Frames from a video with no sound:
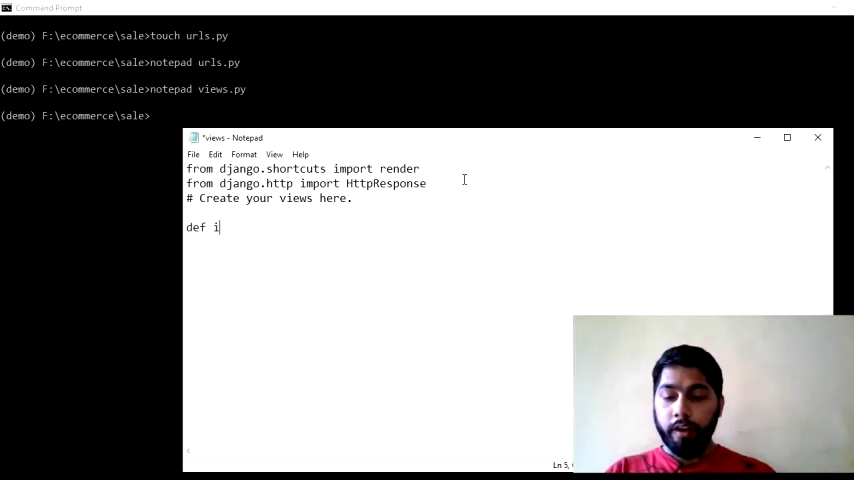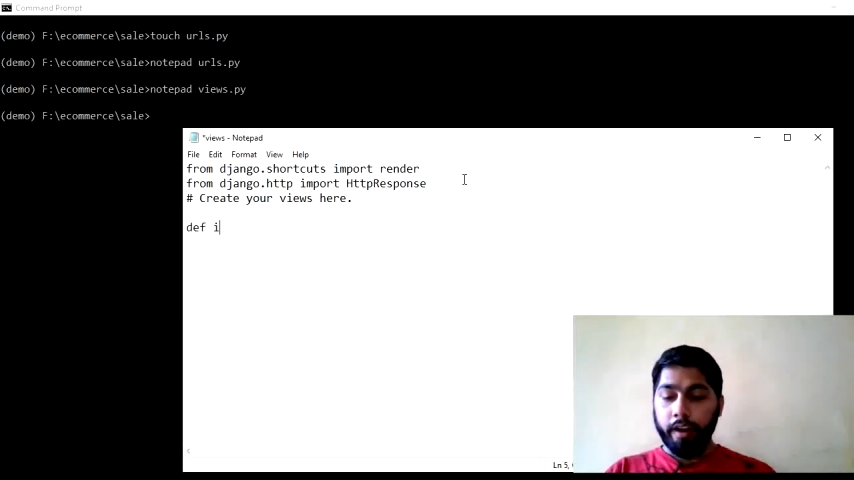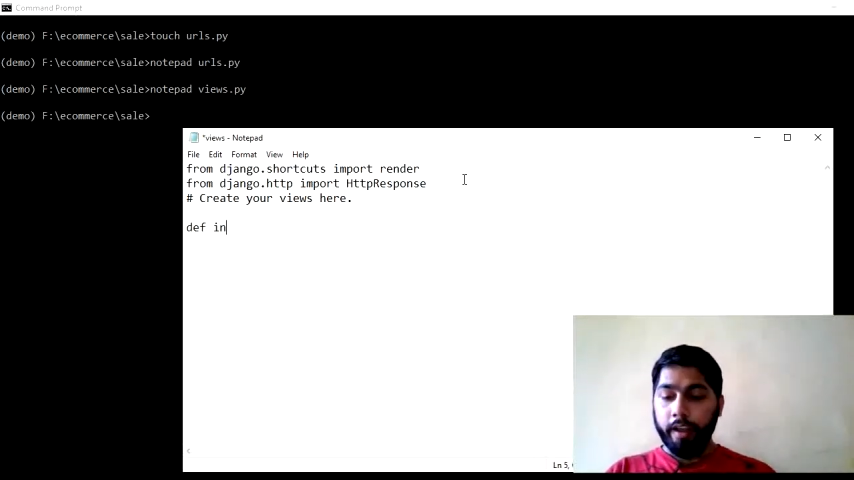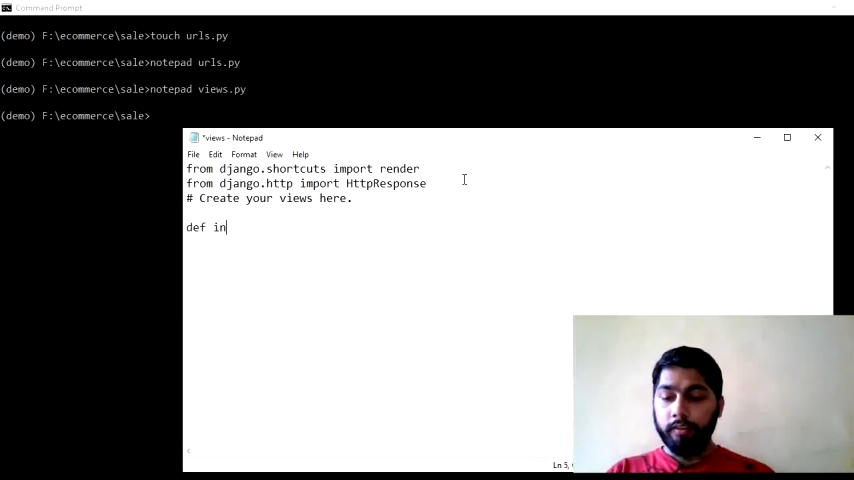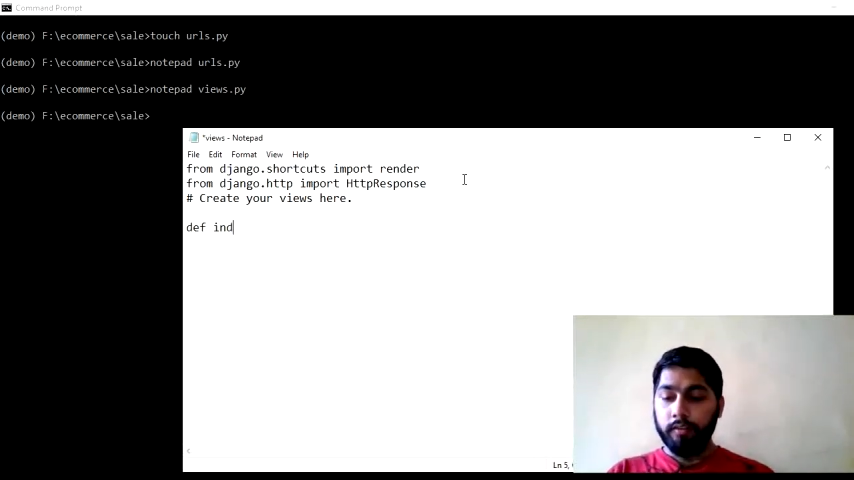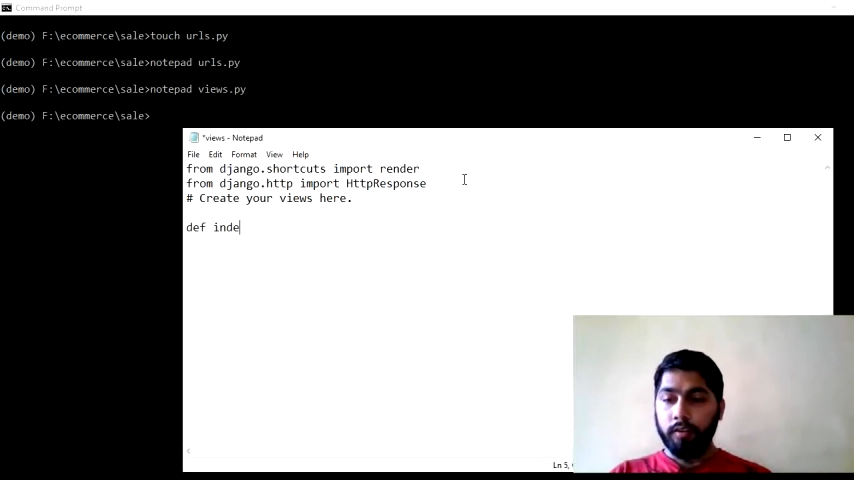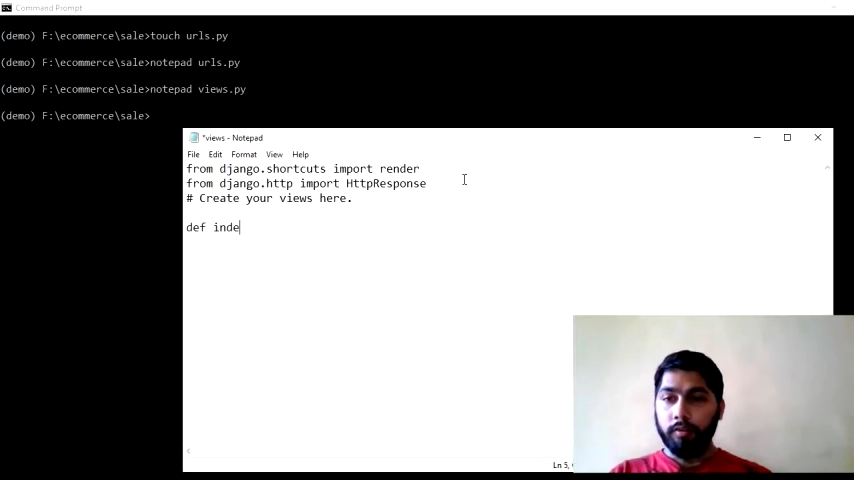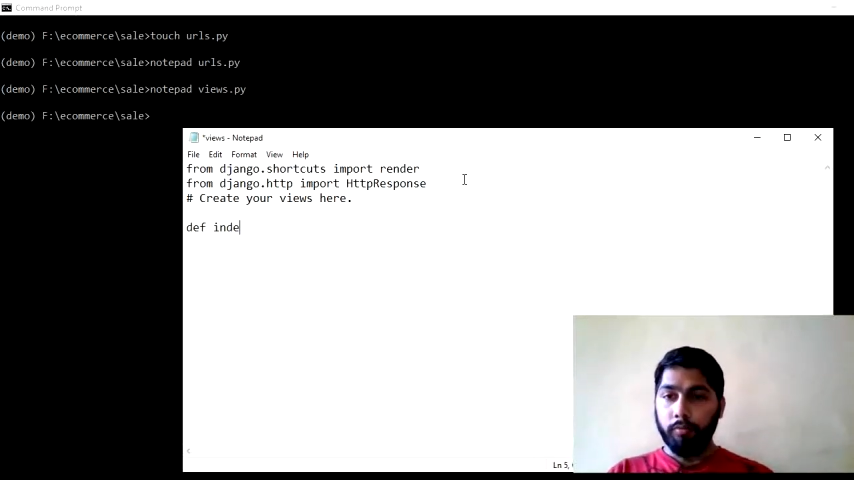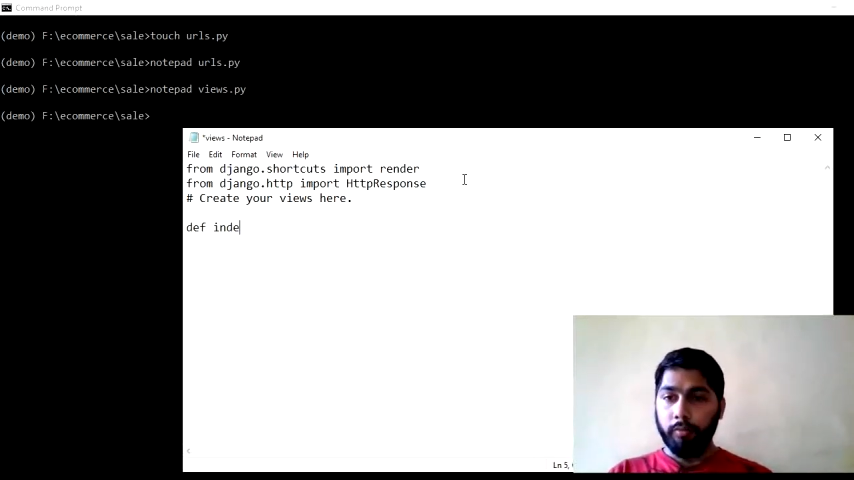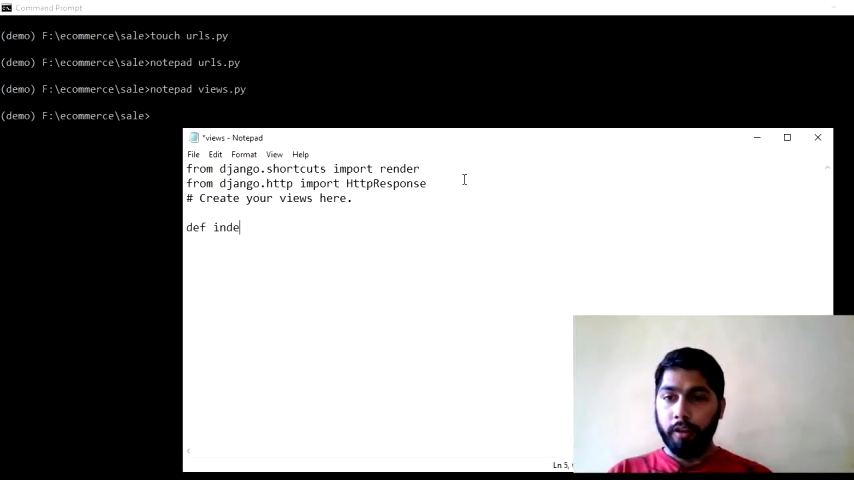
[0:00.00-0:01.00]
index
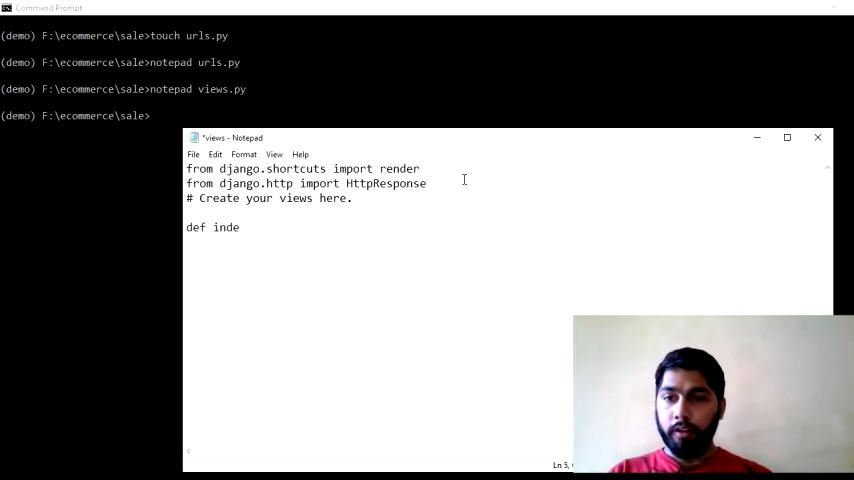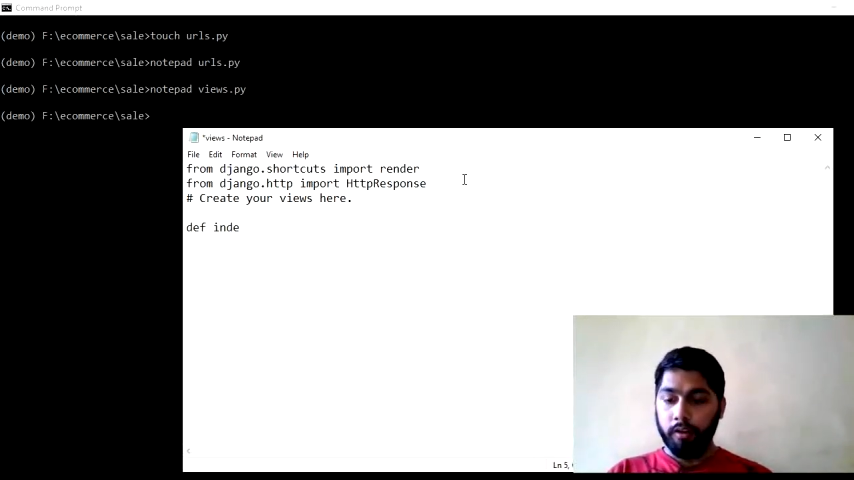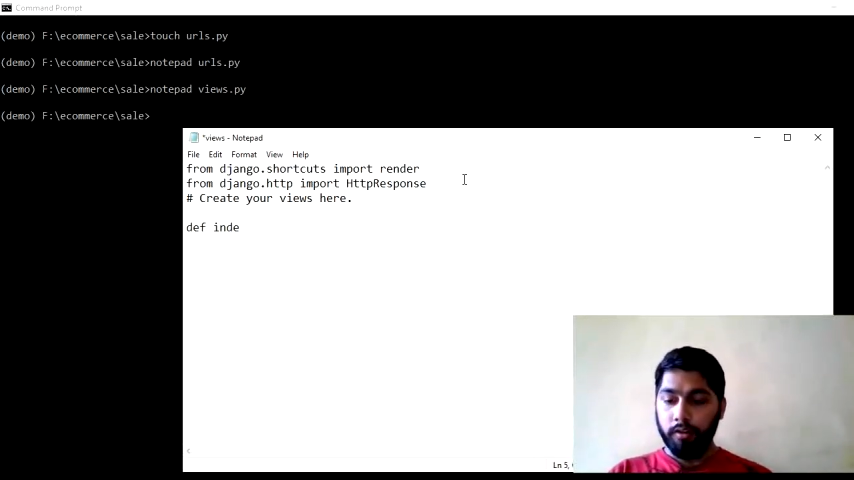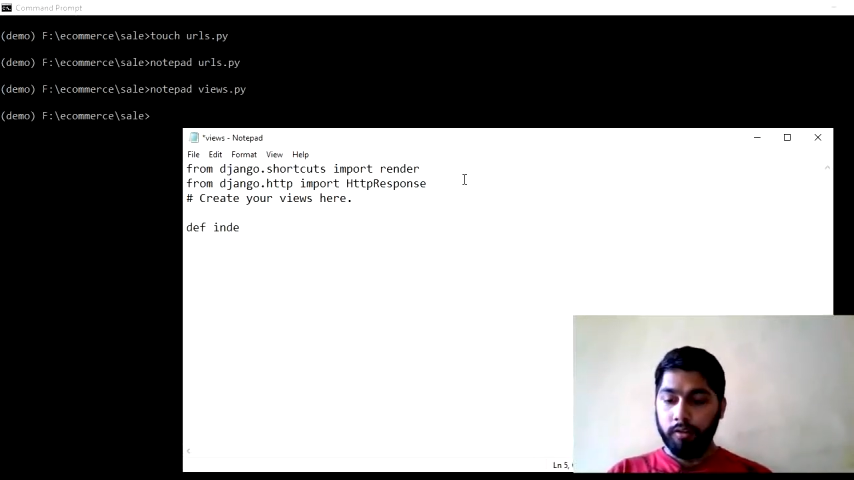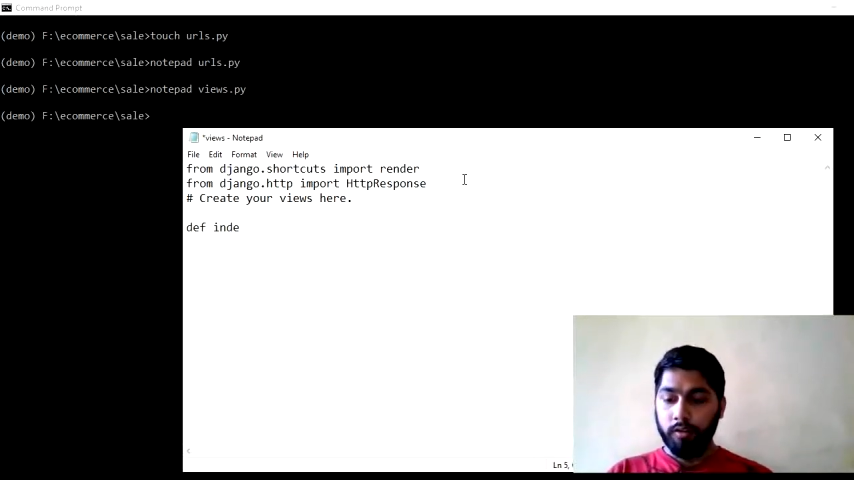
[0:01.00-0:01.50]
method,